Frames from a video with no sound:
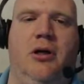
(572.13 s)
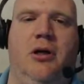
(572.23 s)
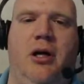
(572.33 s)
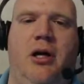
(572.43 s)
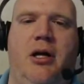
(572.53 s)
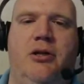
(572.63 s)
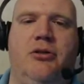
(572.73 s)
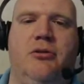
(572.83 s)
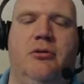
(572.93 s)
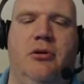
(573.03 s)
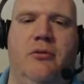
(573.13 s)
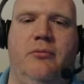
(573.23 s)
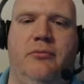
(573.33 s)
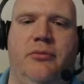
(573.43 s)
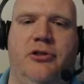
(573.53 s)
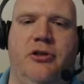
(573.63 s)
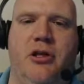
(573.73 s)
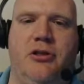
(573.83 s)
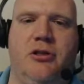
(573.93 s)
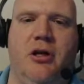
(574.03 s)
And I just, no, sorry, I
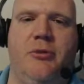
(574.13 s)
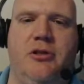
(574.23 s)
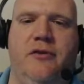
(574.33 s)
just locked myself